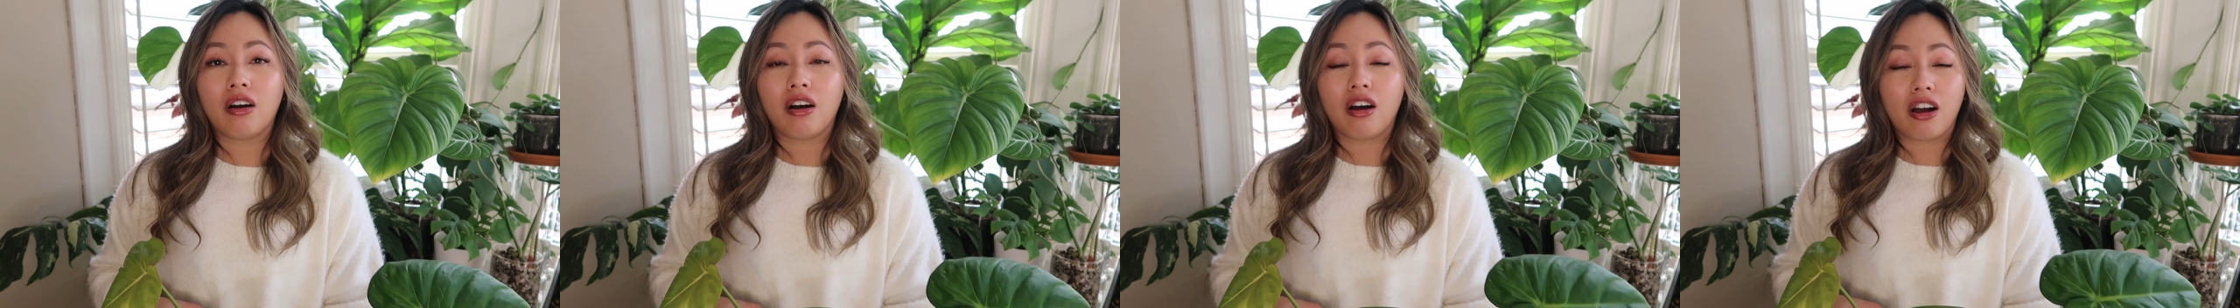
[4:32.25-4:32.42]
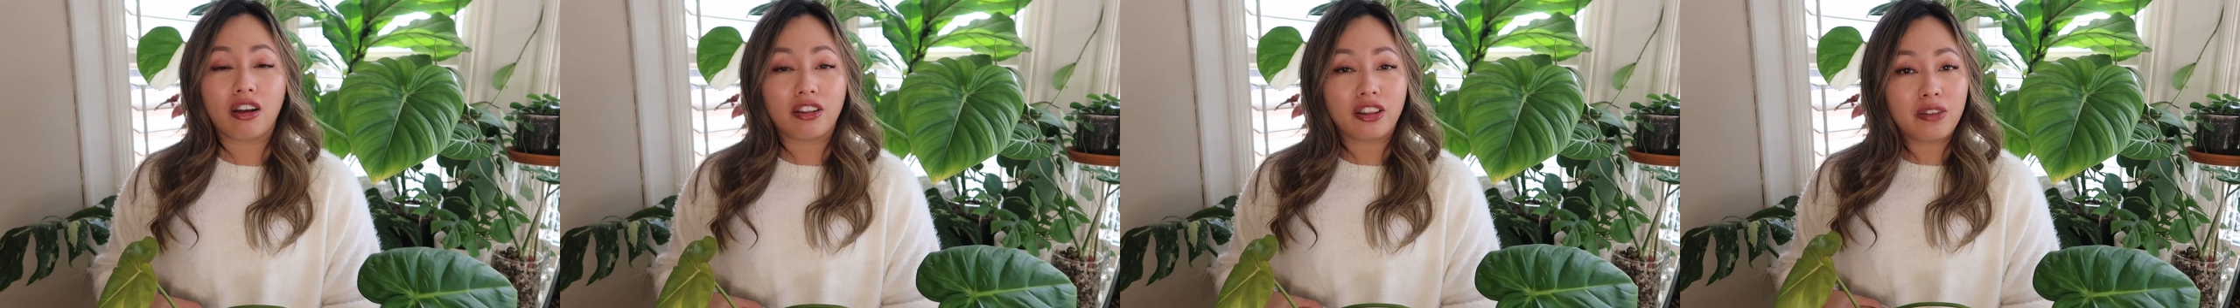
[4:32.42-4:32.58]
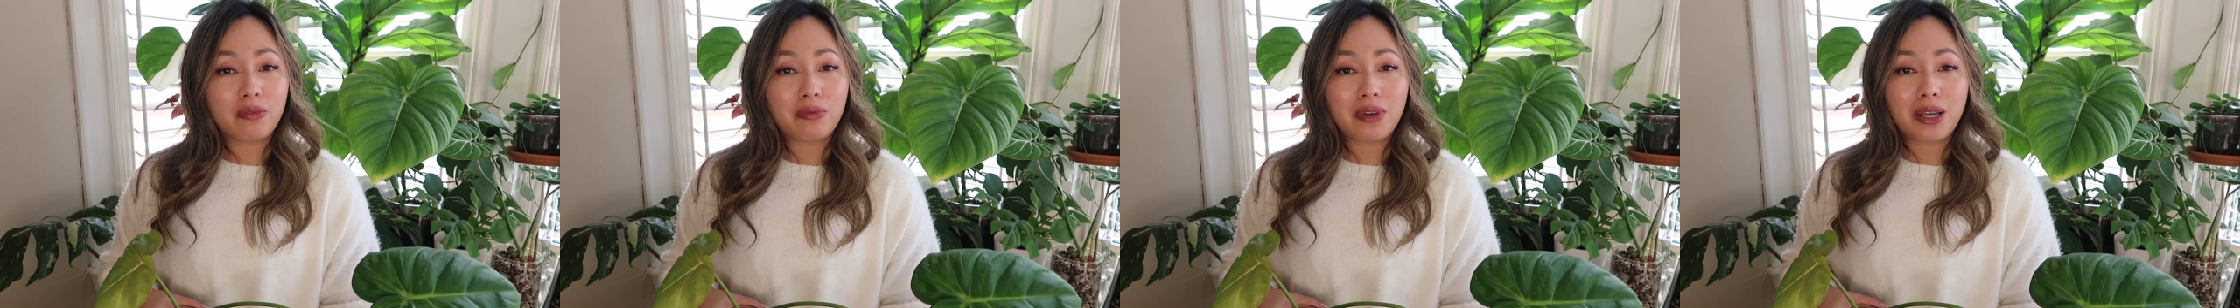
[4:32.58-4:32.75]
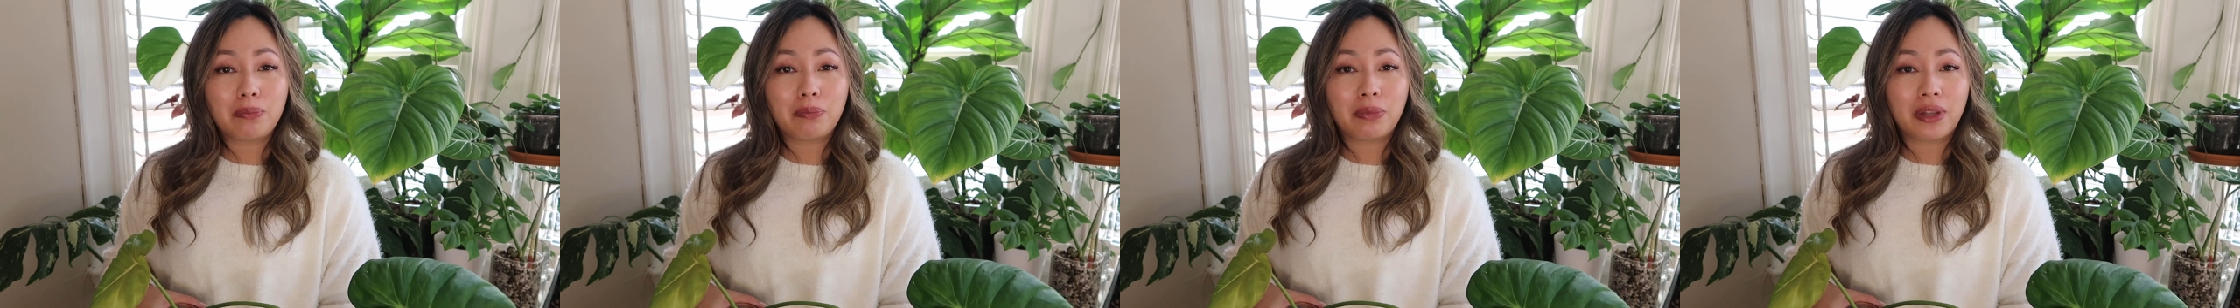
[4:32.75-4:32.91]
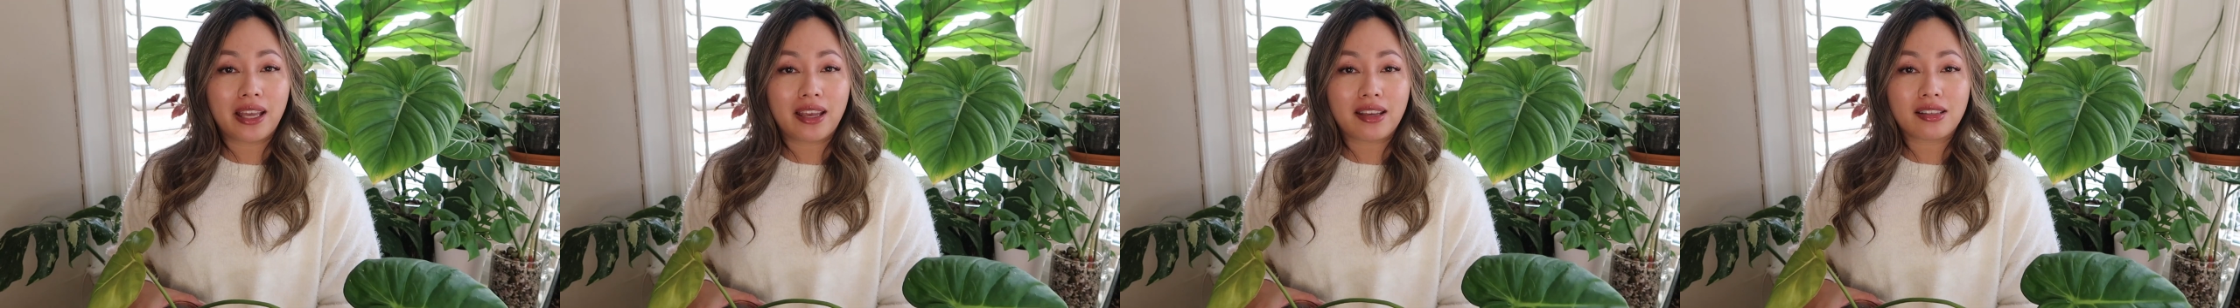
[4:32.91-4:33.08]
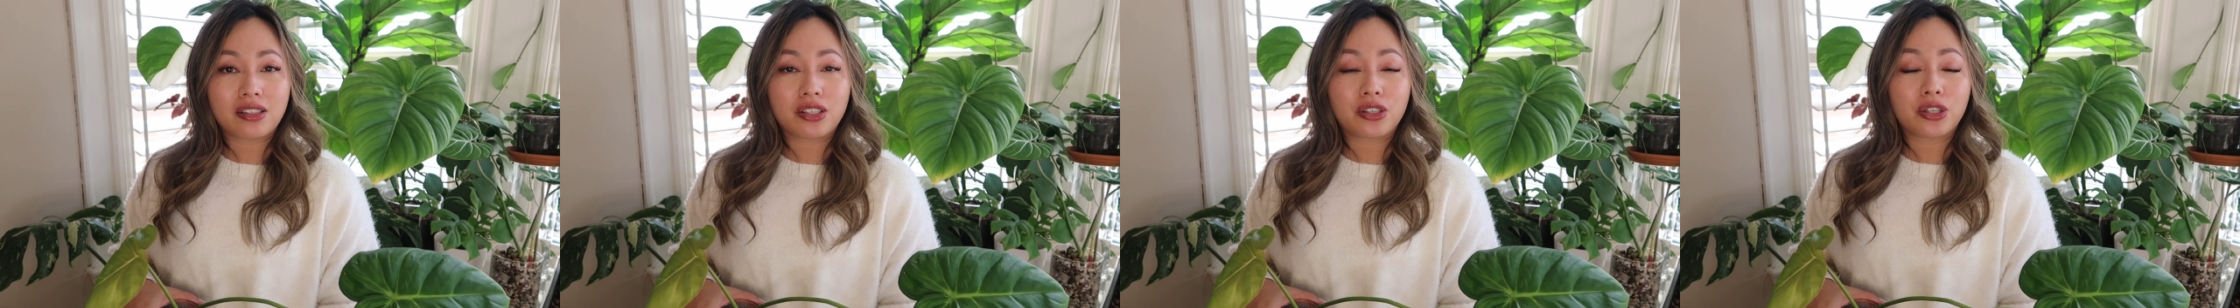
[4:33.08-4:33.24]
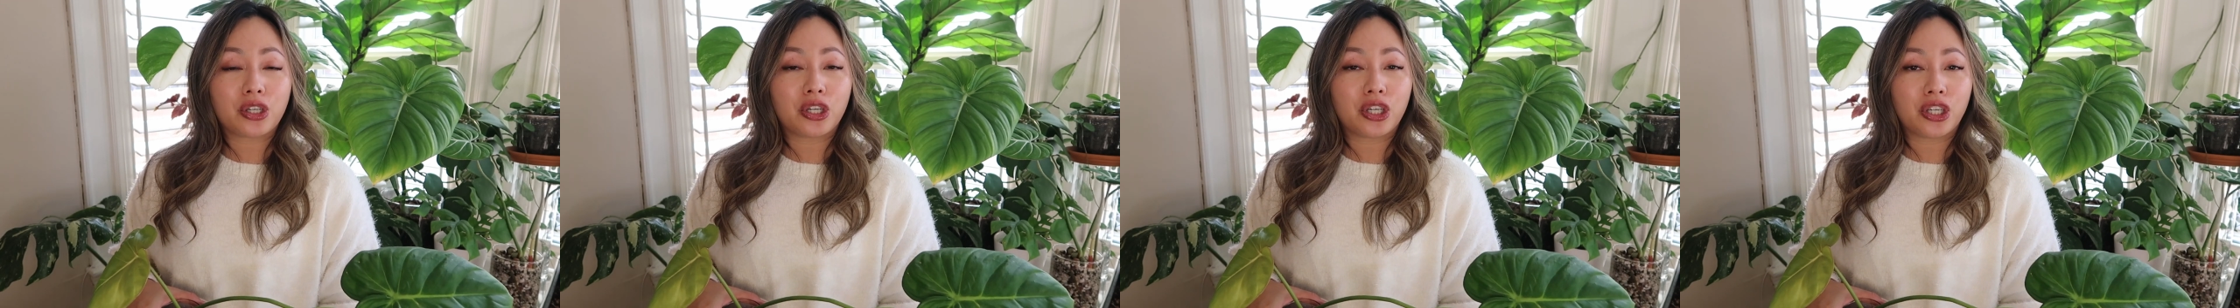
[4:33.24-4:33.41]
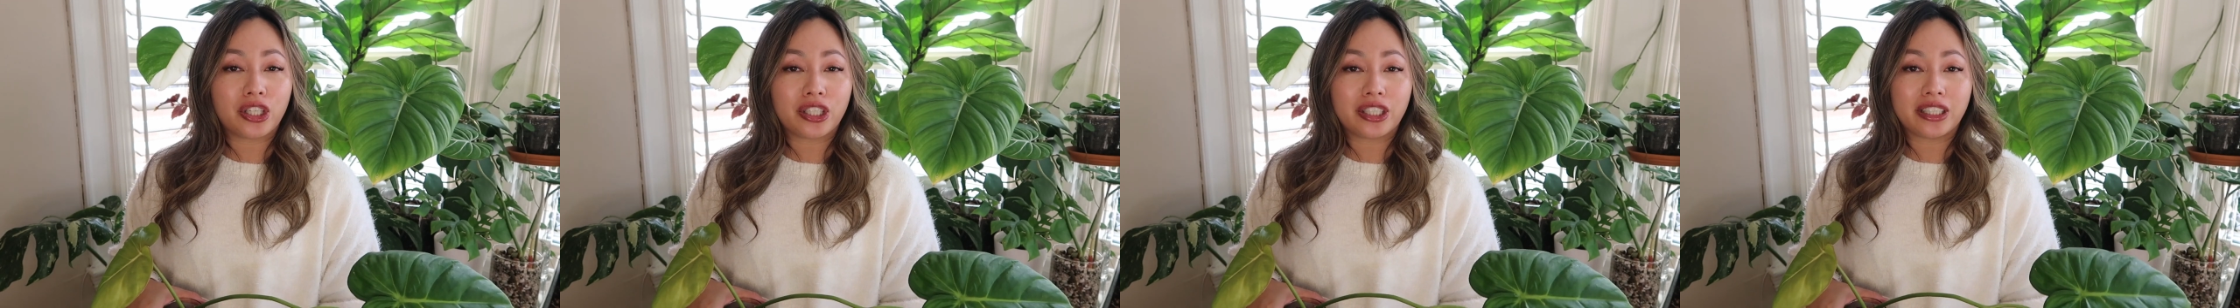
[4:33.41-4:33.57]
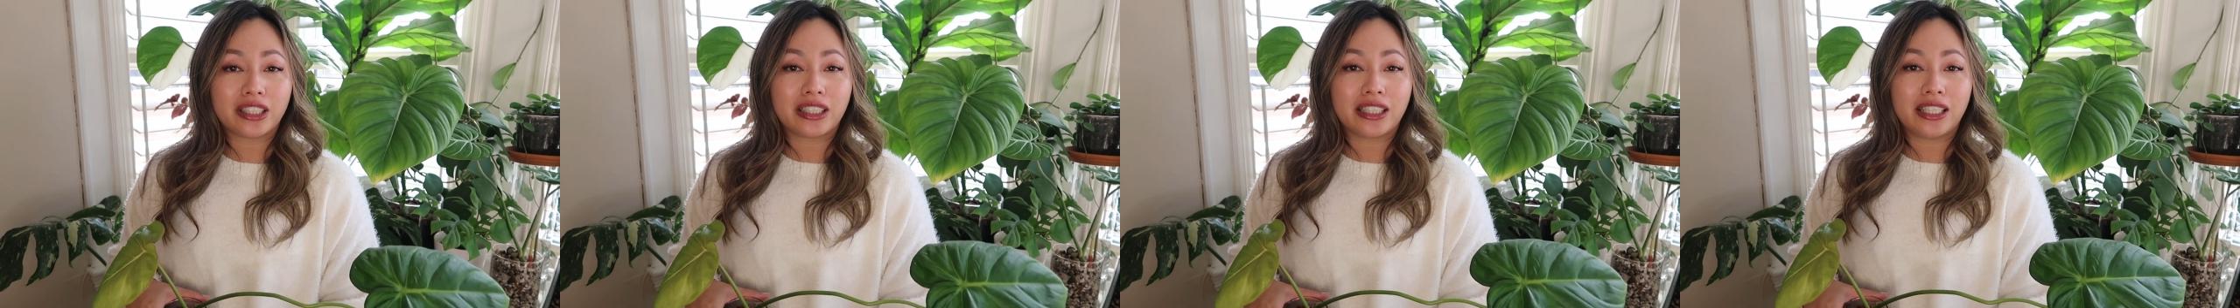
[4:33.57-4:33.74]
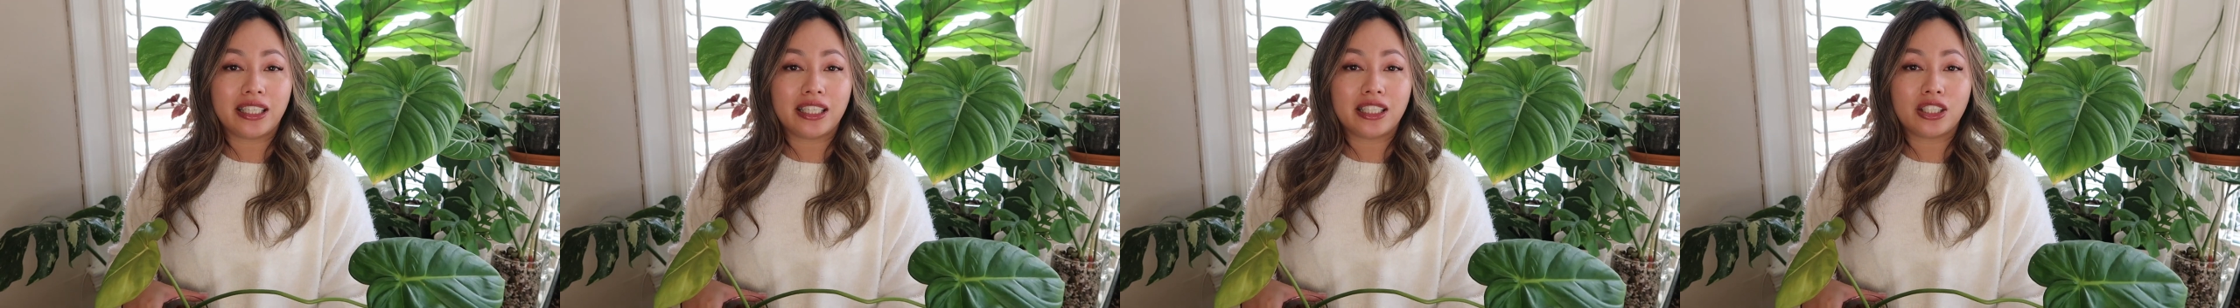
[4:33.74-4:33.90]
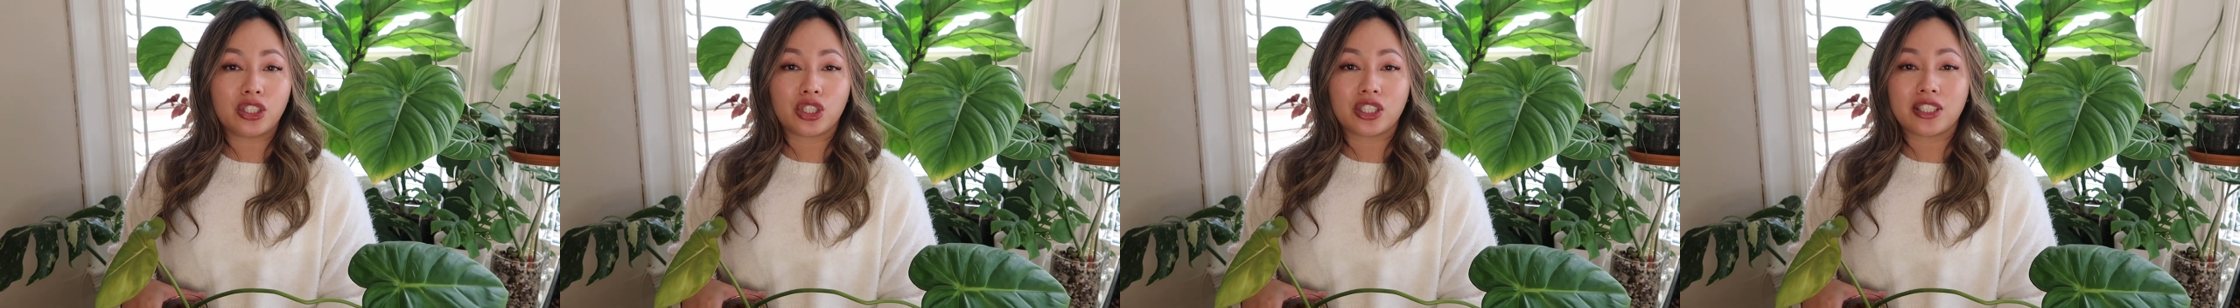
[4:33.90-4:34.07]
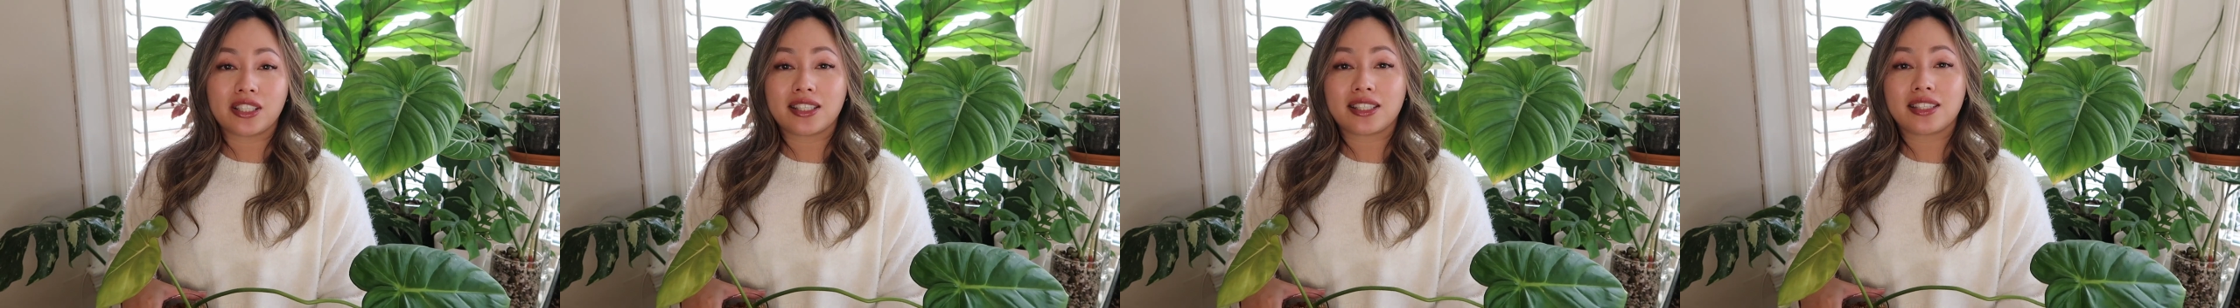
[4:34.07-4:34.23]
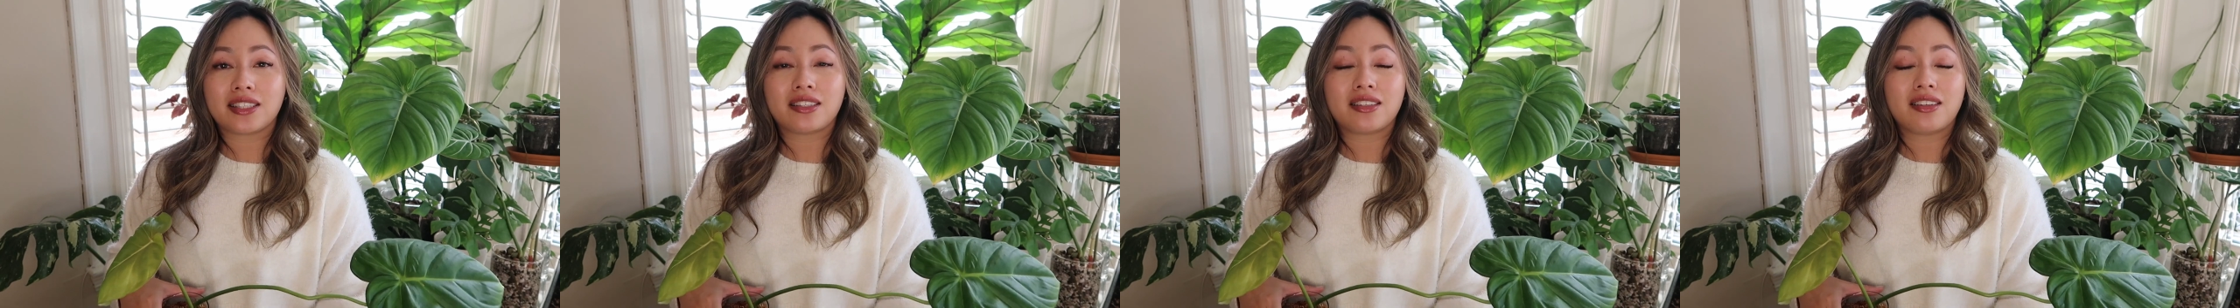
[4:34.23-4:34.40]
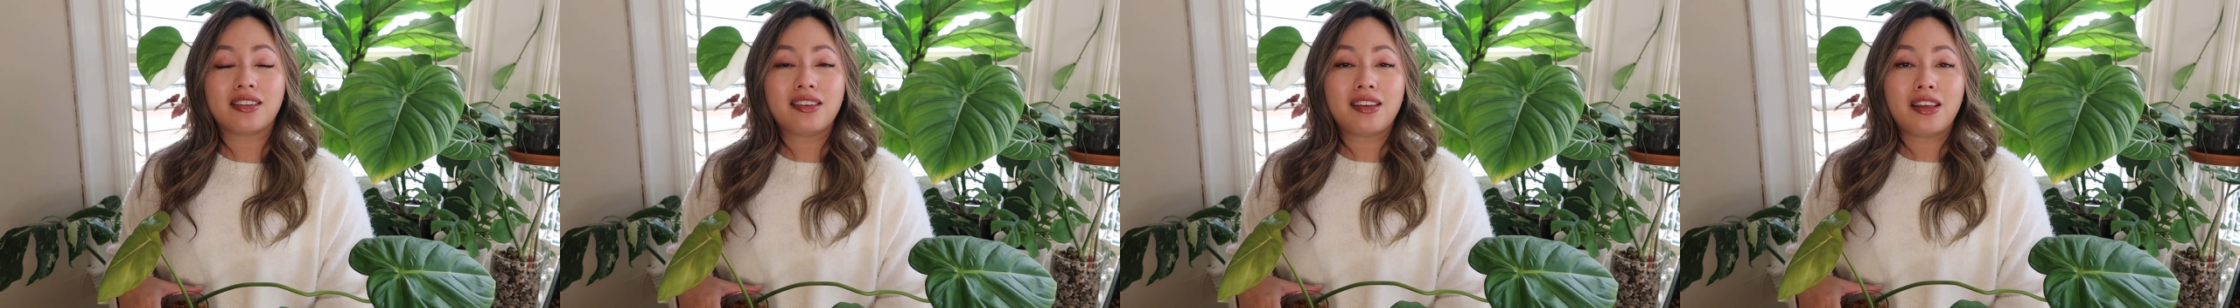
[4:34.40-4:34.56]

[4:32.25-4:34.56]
All of my plants are currently just